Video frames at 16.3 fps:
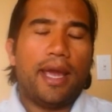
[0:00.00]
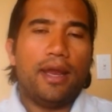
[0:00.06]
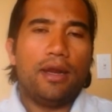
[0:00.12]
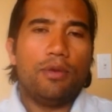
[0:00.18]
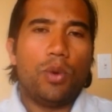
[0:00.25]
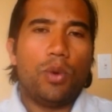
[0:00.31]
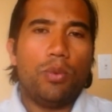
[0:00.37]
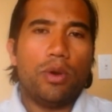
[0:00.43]

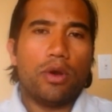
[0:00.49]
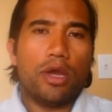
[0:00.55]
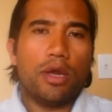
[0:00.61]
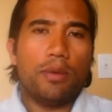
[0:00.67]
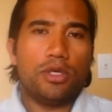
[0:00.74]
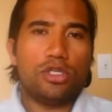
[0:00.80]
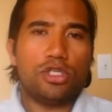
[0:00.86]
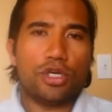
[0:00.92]
And what
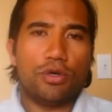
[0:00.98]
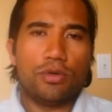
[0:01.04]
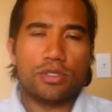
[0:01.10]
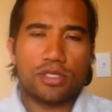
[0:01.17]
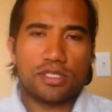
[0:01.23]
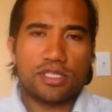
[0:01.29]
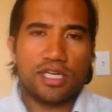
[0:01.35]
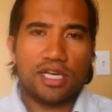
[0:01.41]
we were able to
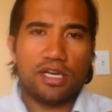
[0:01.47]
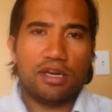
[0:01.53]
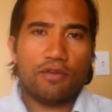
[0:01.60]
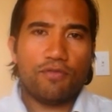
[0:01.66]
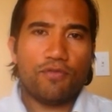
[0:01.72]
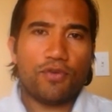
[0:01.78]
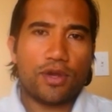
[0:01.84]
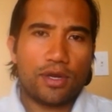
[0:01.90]
show is a
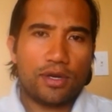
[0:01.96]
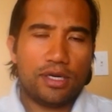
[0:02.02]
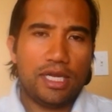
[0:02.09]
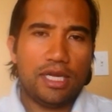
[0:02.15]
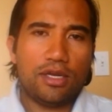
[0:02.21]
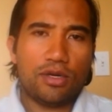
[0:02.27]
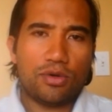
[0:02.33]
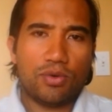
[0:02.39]

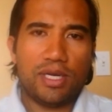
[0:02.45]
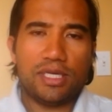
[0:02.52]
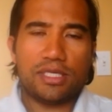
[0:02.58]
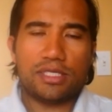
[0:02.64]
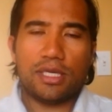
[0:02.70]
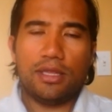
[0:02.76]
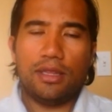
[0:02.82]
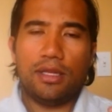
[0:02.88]
significant
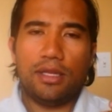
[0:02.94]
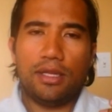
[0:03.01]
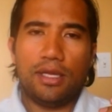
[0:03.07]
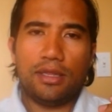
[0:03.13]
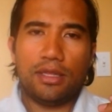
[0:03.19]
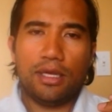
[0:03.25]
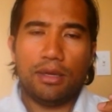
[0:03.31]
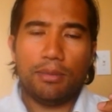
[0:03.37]
decrease
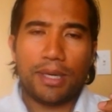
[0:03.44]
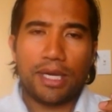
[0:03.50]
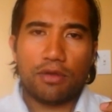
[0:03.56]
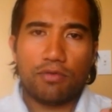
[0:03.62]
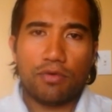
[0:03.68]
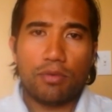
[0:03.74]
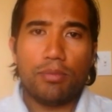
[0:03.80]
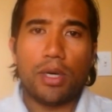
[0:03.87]
in the
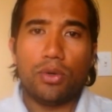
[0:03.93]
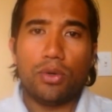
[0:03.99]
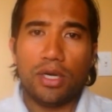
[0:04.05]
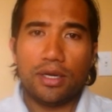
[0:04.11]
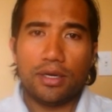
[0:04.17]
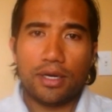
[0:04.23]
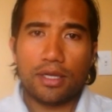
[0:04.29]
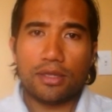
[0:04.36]
amount of
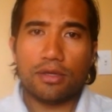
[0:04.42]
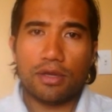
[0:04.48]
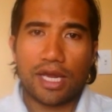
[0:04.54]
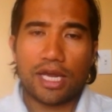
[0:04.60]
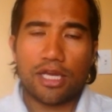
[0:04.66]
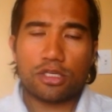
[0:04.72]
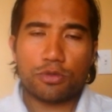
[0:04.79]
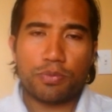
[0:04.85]
ammonia and
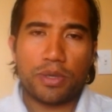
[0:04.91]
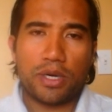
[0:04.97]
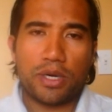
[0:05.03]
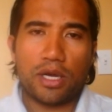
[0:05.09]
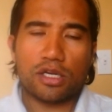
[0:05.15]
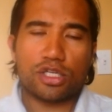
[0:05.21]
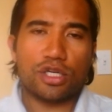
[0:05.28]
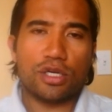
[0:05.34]
other gas
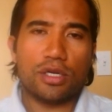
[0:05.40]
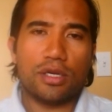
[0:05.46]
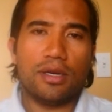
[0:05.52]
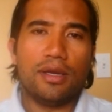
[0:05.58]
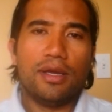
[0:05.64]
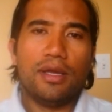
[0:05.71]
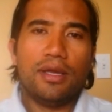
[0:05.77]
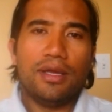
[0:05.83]

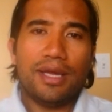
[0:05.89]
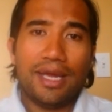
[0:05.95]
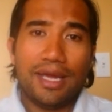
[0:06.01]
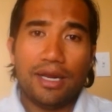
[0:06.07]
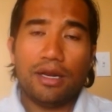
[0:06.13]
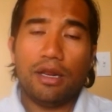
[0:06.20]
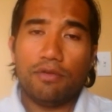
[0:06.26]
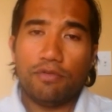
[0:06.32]
production
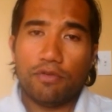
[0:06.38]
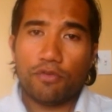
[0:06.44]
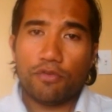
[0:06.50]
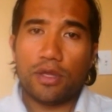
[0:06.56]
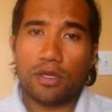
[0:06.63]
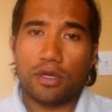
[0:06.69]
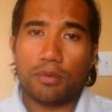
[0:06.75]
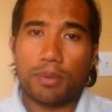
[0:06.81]
in
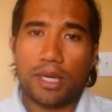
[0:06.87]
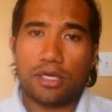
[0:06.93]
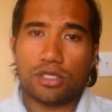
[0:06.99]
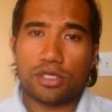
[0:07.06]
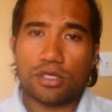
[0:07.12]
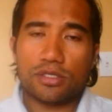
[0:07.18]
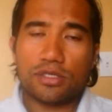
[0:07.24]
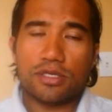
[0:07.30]
liver failure
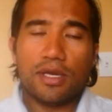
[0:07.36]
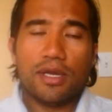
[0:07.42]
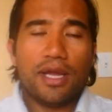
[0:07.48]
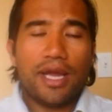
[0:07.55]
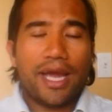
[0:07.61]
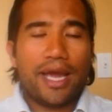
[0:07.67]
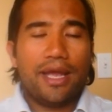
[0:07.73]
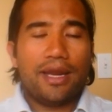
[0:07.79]
patients.
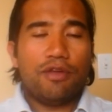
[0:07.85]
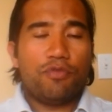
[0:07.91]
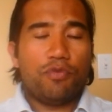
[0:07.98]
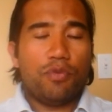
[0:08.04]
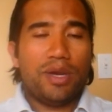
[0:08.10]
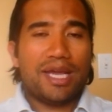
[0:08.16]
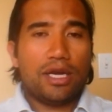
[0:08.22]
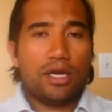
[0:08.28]
And
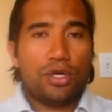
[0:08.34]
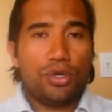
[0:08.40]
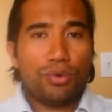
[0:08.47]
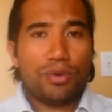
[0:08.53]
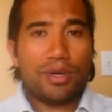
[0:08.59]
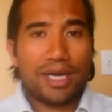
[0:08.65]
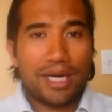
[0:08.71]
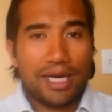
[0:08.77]
if we can
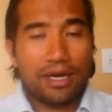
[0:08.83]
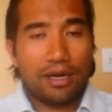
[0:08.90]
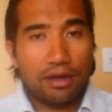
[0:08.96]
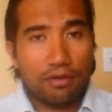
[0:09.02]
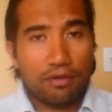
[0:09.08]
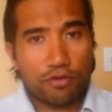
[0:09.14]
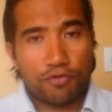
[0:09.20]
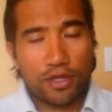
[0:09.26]
do it
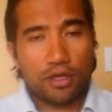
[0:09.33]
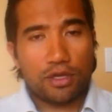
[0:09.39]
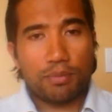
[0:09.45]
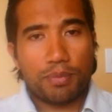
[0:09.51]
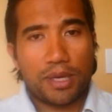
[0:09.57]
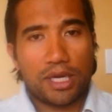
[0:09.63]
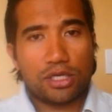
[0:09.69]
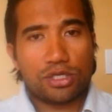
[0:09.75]
in liver
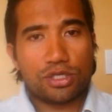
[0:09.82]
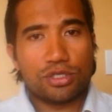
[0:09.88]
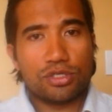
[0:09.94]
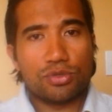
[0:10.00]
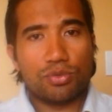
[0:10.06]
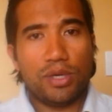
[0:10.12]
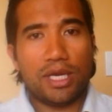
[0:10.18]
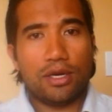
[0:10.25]
failure
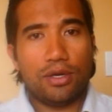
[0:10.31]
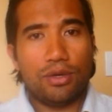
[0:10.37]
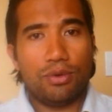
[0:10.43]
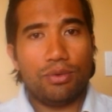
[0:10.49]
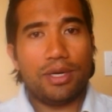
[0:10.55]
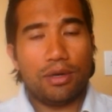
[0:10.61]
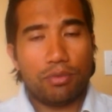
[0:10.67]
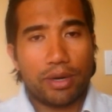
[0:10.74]
patients, we can
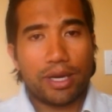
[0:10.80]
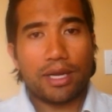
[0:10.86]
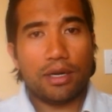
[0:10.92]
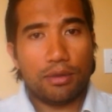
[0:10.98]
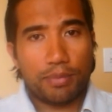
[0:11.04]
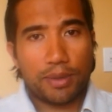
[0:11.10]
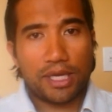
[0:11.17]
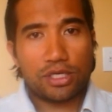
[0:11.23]
do it in
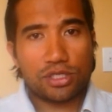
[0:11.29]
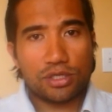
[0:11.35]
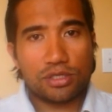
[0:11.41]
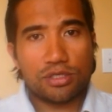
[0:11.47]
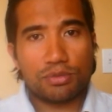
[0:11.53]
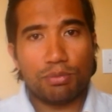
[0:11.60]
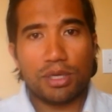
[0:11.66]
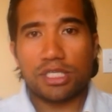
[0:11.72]
regular
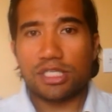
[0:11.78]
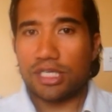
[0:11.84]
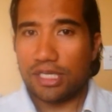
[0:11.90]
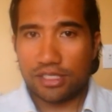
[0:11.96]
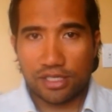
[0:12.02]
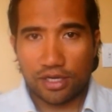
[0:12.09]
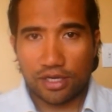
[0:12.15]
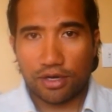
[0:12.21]
patients
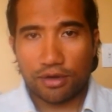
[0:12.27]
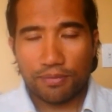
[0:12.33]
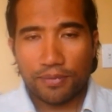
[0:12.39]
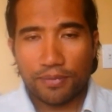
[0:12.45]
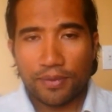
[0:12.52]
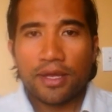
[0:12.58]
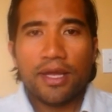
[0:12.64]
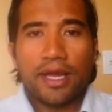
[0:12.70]
much easier.
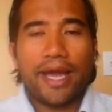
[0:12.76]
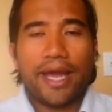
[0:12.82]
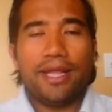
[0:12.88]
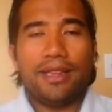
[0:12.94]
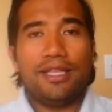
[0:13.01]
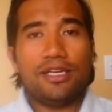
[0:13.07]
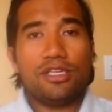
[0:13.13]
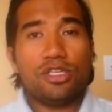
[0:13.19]
Mm-hmm.
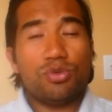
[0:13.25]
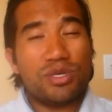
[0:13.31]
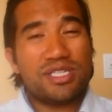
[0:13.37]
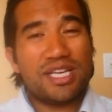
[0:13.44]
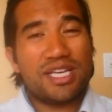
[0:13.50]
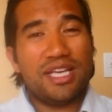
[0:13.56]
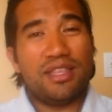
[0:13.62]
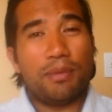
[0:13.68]
And this
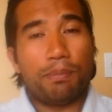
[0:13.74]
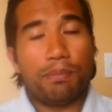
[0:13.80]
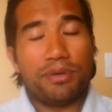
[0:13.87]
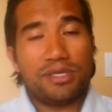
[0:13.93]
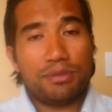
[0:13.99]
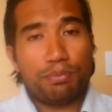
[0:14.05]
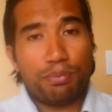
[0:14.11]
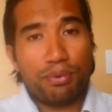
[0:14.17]
was in the
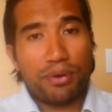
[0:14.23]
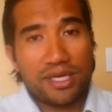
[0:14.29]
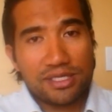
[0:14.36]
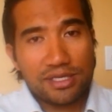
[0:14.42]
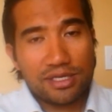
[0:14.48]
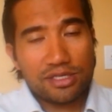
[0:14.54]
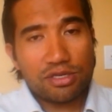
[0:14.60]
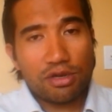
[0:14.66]

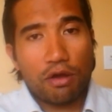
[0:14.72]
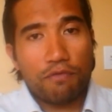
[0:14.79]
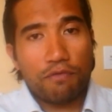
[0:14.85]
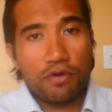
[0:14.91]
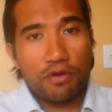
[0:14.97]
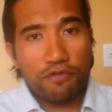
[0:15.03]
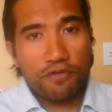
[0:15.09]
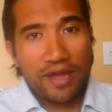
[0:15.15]
presence
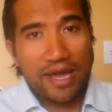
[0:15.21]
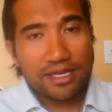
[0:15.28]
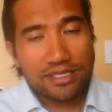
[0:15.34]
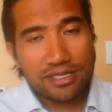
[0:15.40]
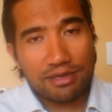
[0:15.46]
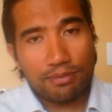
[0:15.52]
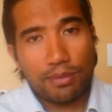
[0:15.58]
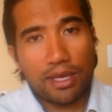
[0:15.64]
of
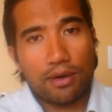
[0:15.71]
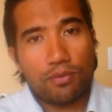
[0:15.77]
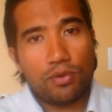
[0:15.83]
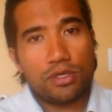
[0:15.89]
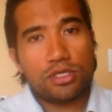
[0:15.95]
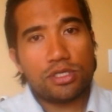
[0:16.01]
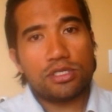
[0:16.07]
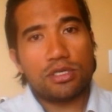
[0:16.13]

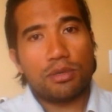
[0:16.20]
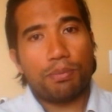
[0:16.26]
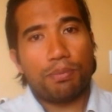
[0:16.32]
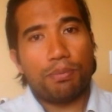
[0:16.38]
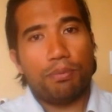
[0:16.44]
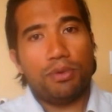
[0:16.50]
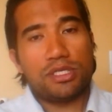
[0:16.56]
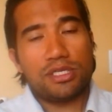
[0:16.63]
rifaximin, which is
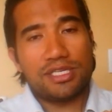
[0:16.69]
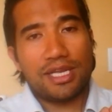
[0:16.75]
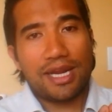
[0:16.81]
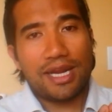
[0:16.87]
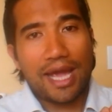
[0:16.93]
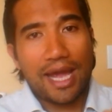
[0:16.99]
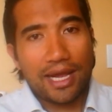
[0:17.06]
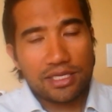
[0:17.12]

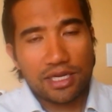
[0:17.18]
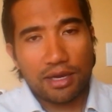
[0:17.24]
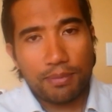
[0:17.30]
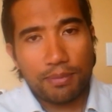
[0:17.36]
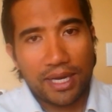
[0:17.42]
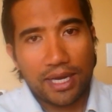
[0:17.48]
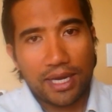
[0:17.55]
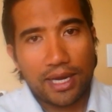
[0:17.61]
an
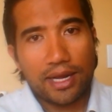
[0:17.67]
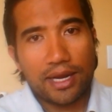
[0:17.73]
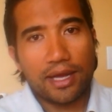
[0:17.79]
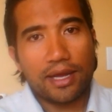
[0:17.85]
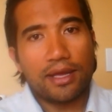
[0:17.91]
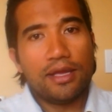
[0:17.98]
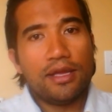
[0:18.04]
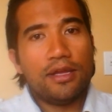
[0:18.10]

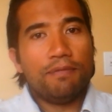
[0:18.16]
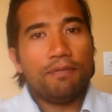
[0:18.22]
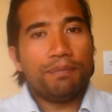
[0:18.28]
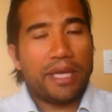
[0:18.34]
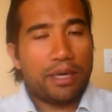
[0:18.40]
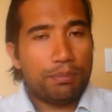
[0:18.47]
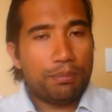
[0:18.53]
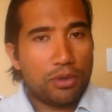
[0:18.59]
antibiotic
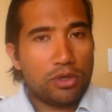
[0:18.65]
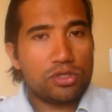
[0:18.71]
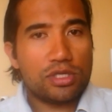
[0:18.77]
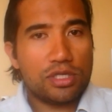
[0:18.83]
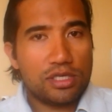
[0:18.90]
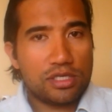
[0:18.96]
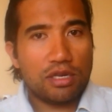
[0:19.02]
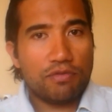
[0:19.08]
that
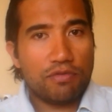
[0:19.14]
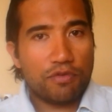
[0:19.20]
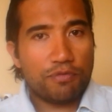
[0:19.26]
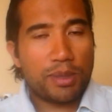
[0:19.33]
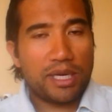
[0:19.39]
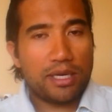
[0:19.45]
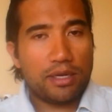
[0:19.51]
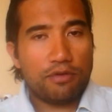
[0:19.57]
most of these
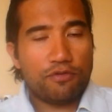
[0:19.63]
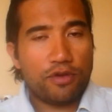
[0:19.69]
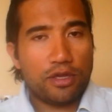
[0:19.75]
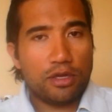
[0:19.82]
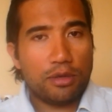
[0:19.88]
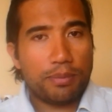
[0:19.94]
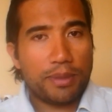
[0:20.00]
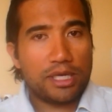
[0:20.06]
liver
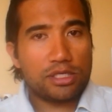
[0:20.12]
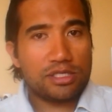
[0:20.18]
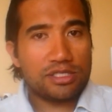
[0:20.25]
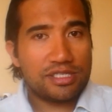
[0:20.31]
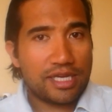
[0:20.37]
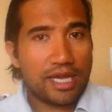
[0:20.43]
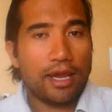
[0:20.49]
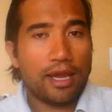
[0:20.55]
failure
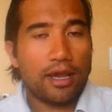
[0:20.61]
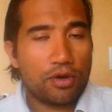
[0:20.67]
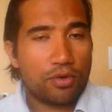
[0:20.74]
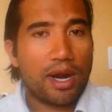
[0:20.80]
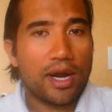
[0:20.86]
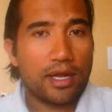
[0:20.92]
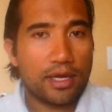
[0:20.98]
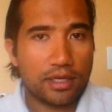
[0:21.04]
patients take
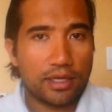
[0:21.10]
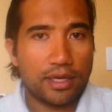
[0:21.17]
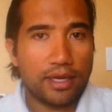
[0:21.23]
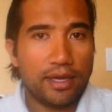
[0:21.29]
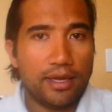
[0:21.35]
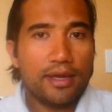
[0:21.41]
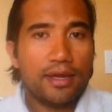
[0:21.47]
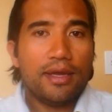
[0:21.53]

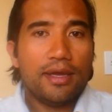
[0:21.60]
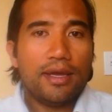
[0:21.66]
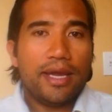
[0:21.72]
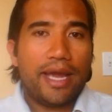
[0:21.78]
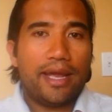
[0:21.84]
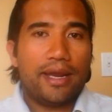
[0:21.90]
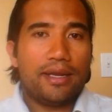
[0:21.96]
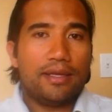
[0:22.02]
chronically.
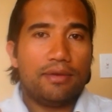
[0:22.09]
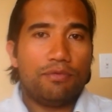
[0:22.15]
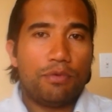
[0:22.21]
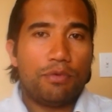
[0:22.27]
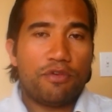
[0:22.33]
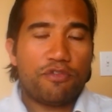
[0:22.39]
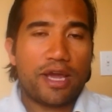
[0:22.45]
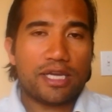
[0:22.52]

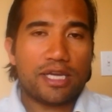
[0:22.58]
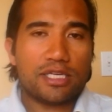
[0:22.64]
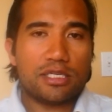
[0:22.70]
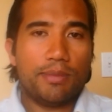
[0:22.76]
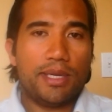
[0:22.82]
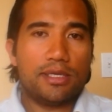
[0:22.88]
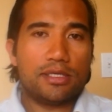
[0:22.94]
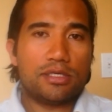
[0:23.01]
And
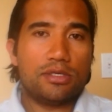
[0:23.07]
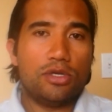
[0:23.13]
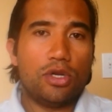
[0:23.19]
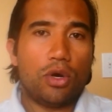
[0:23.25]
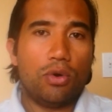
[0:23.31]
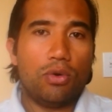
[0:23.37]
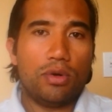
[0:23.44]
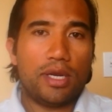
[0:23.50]
rifaximin is
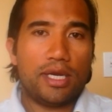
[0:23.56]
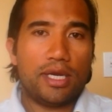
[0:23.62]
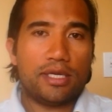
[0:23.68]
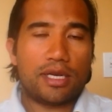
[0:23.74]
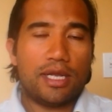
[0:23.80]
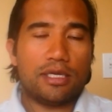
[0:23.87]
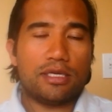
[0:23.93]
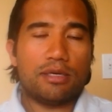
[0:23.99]
known
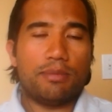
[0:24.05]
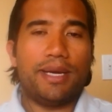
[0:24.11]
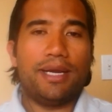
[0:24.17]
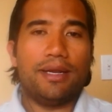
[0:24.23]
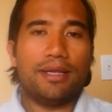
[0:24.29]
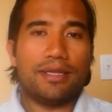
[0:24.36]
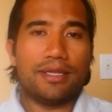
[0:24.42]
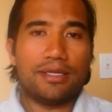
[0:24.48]
as an
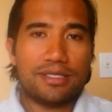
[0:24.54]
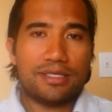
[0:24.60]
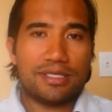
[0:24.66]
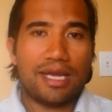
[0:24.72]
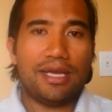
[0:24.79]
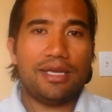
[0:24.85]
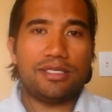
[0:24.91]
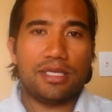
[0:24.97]
antibiotic that
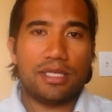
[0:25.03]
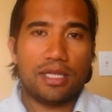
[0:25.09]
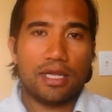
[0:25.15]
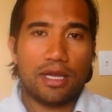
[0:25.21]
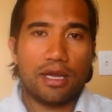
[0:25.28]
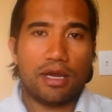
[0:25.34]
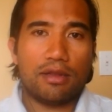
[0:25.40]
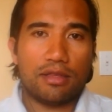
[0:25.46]
stays in
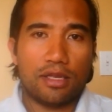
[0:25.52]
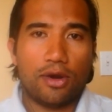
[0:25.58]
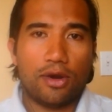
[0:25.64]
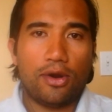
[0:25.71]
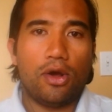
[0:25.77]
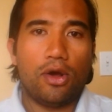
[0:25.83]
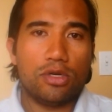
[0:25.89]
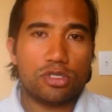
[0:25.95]
the gut the
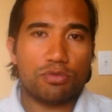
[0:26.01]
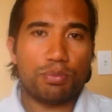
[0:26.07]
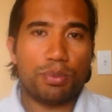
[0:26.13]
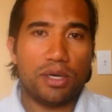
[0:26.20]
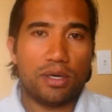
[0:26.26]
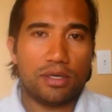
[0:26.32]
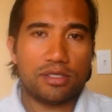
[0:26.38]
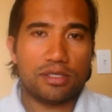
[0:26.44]

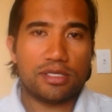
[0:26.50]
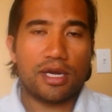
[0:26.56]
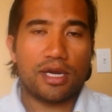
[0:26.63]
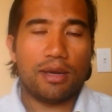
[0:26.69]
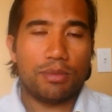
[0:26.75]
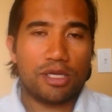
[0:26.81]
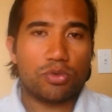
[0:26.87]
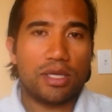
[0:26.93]
longest period of
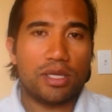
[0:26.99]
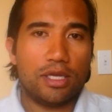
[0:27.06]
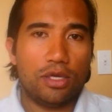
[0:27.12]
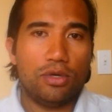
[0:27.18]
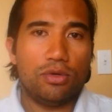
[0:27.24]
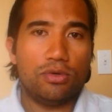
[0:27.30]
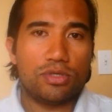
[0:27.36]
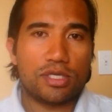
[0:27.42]
time. That's why
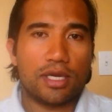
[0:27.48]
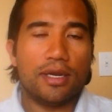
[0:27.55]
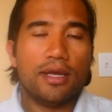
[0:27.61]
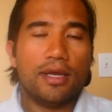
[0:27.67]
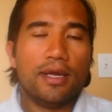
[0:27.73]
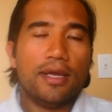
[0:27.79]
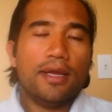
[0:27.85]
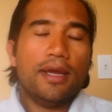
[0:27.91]
they use it.